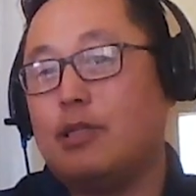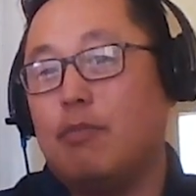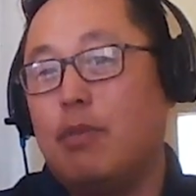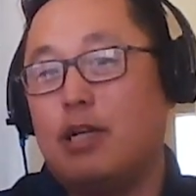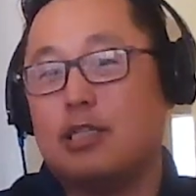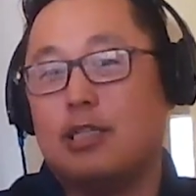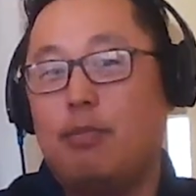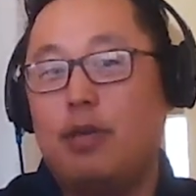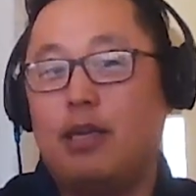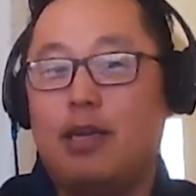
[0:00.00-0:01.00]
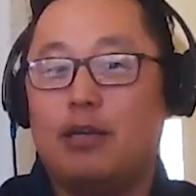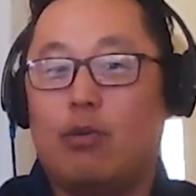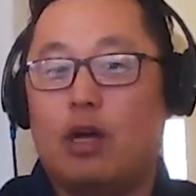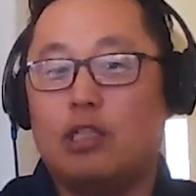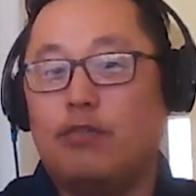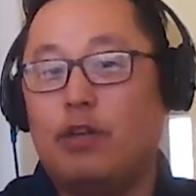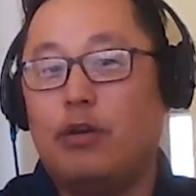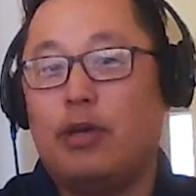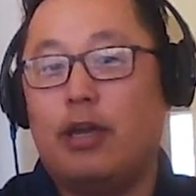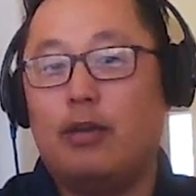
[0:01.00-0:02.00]
much. Sleeping in, watching
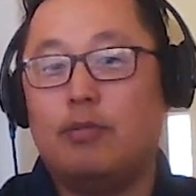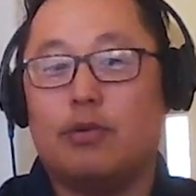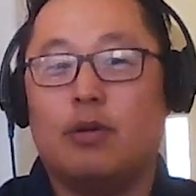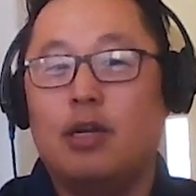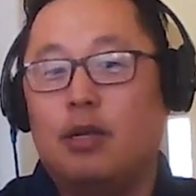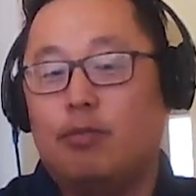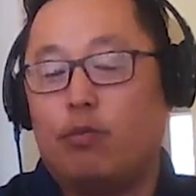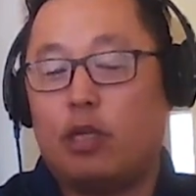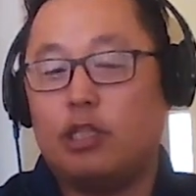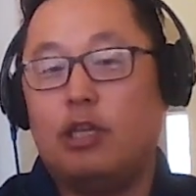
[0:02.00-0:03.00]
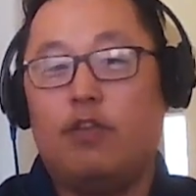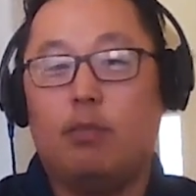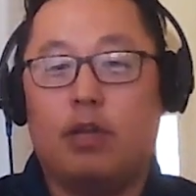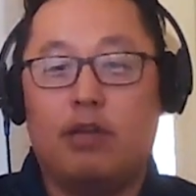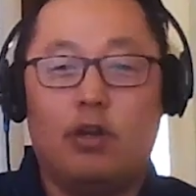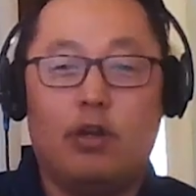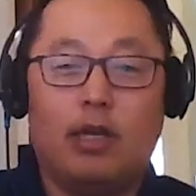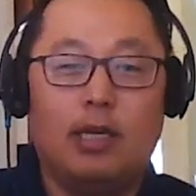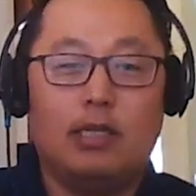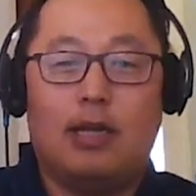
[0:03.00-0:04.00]
video games, or watching TV and playing video
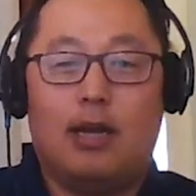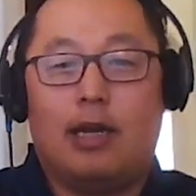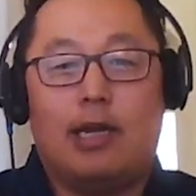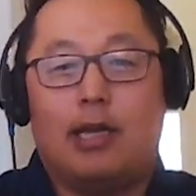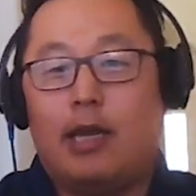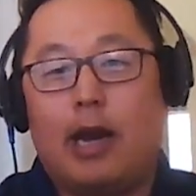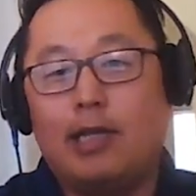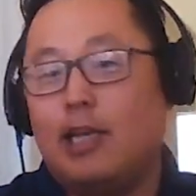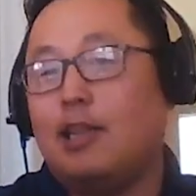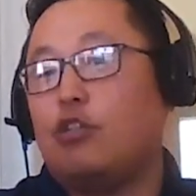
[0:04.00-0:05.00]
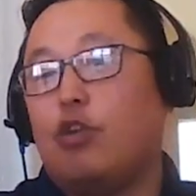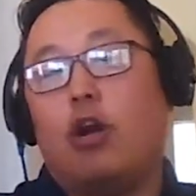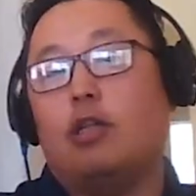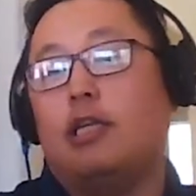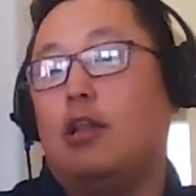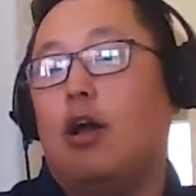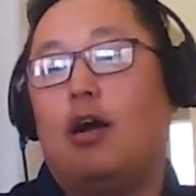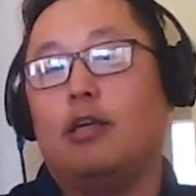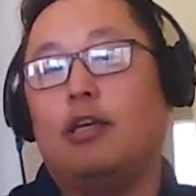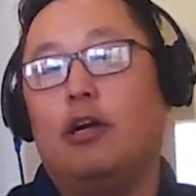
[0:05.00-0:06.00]
games. It's not. I take that trade all day
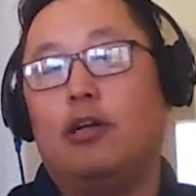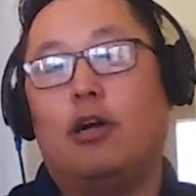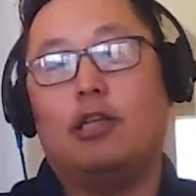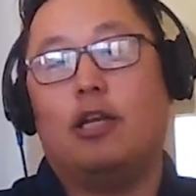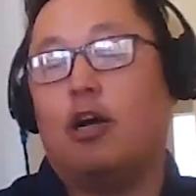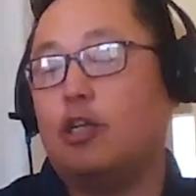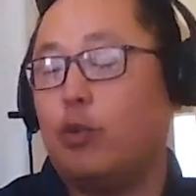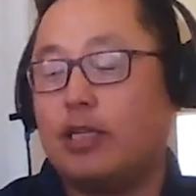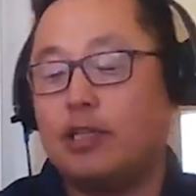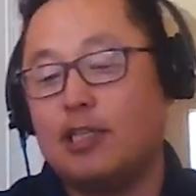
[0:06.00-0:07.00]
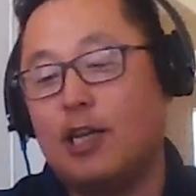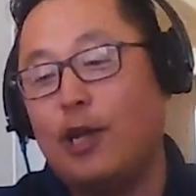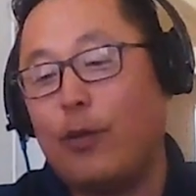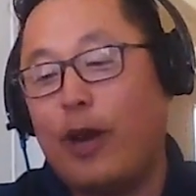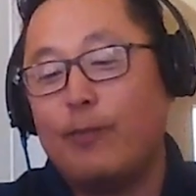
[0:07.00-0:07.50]
long. All day long and twice on Sunday, right?